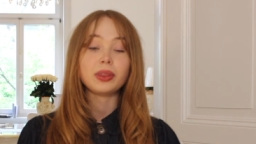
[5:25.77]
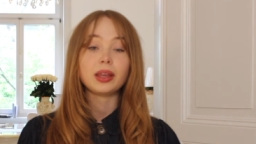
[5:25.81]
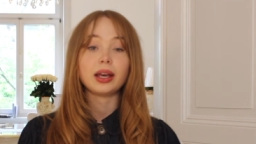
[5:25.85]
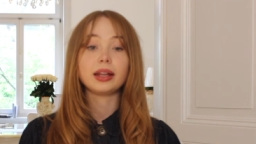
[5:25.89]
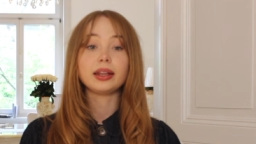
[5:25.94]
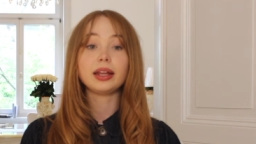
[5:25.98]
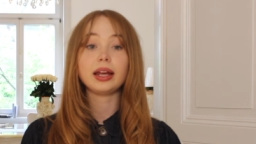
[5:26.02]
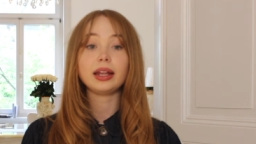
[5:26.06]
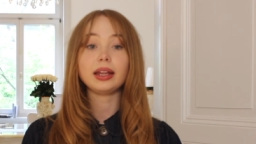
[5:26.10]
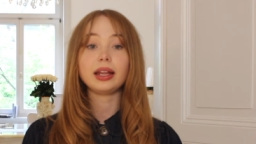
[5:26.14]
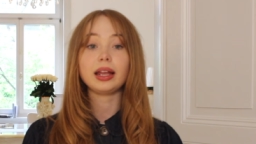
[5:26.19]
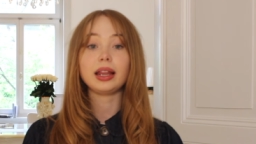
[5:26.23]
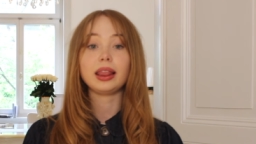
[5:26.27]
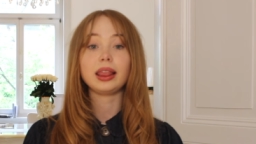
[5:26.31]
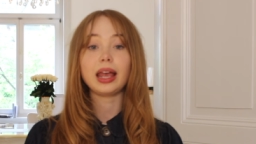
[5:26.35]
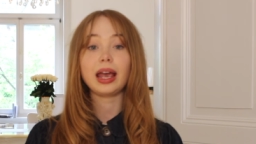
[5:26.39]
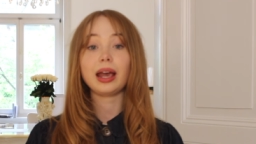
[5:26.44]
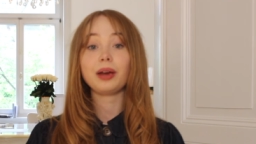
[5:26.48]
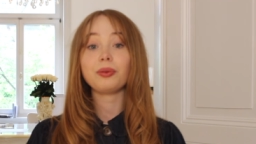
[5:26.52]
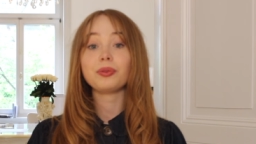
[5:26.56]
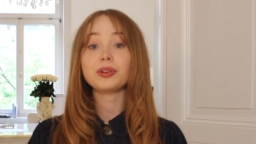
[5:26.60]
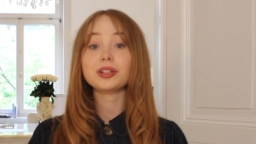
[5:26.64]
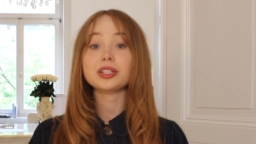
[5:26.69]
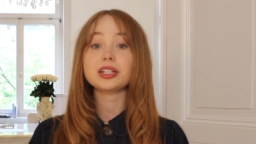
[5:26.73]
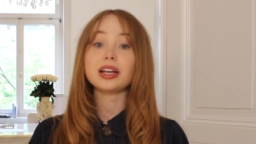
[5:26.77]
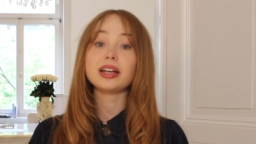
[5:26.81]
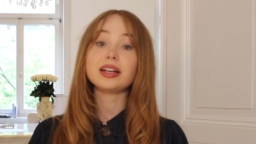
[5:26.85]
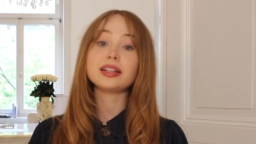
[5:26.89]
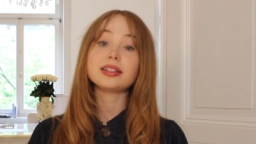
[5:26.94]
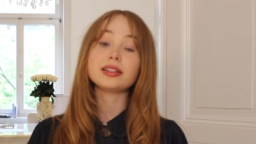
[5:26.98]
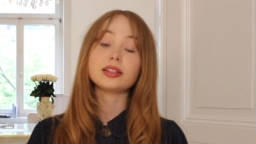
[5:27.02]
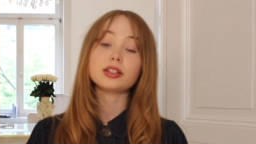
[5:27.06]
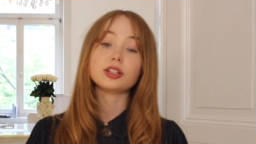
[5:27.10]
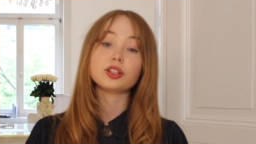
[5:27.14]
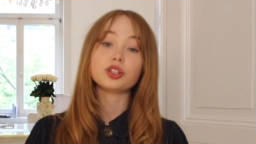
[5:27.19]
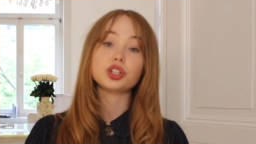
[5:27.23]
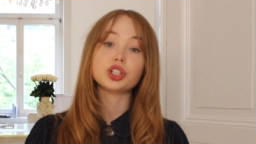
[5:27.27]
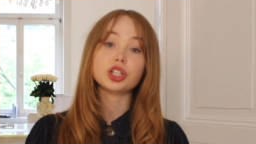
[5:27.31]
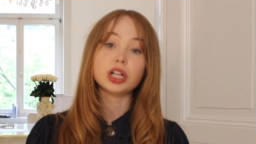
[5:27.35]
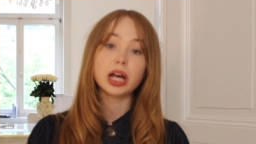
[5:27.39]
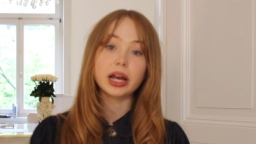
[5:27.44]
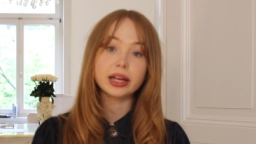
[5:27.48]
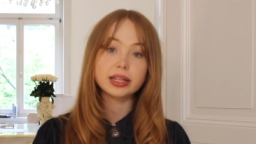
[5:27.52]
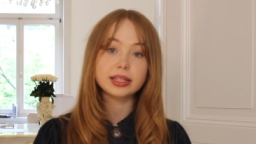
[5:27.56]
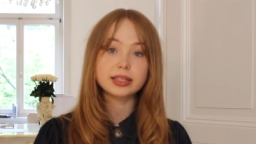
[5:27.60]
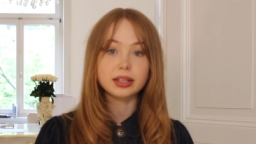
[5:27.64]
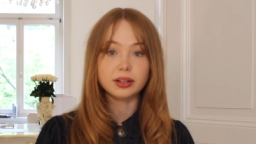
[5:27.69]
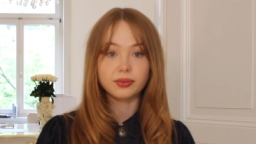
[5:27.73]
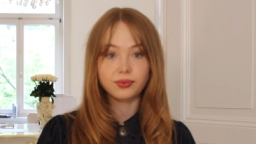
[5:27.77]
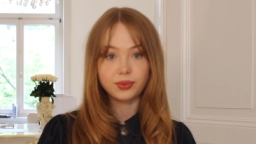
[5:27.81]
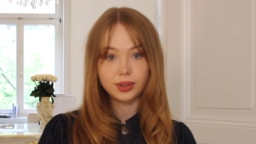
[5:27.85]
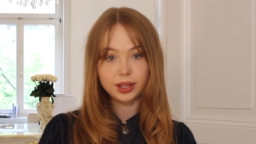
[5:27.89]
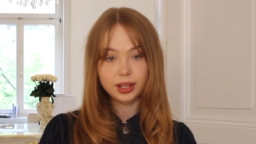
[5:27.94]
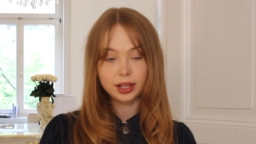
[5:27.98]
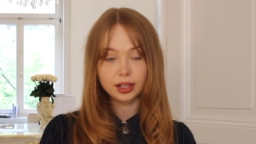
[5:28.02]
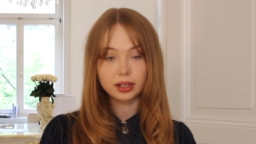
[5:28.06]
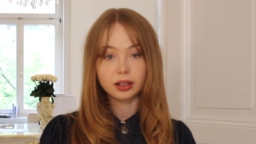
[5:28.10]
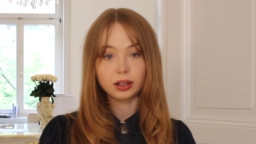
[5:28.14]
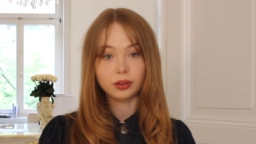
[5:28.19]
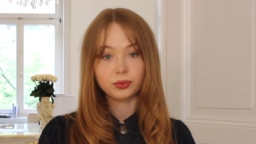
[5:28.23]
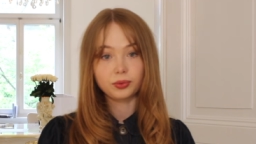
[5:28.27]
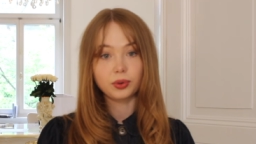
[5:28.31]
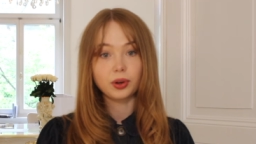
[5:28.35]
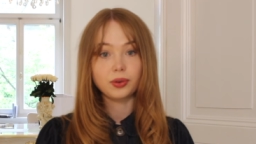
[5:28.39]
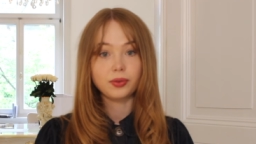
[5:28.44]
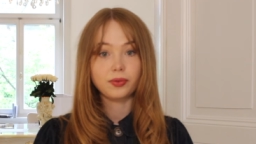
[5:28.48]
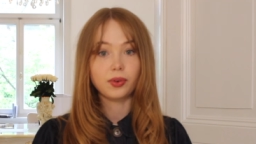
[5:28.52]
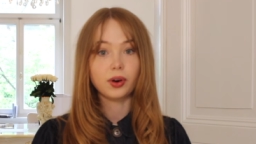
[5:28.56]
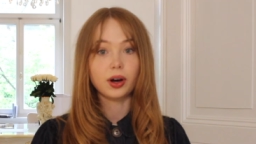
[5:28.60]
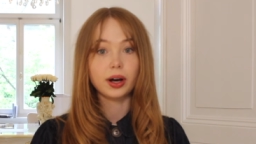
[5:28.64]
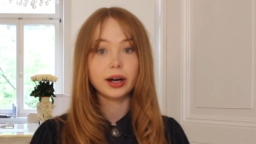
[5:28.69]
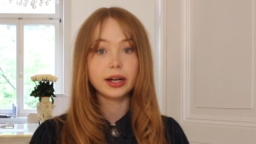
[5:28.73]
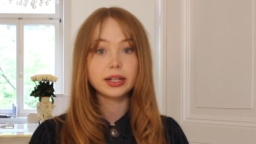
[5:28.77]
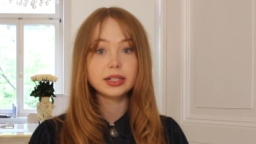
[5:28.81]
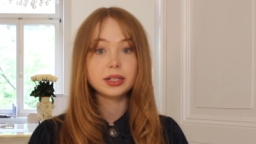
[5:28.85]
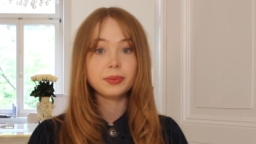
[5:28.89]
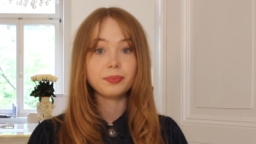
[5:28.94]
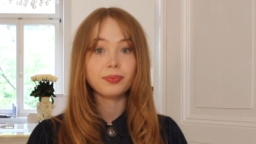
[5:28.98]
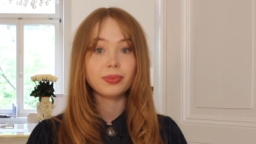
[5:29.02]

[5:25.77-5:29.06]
And then language isn't just a vehicle for thought,